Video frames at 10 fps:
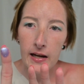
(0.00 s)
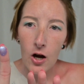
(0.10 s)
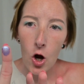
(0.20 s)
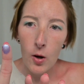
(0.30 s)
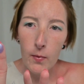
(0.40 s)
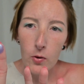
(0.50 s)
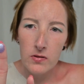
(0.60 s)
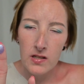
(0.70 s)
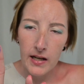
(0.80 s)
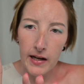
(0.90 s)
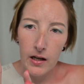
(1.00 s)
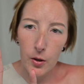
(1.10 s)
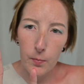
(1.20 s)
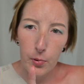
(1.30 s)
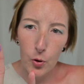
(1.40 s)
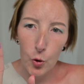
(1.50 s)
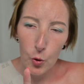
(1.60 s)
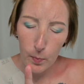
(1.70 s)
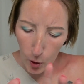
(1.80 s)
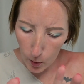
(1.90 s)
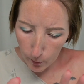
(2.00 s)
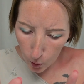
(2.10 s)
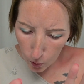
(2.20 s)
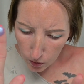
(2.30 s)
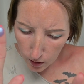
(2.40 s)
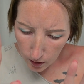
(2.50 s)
almost like a blue purple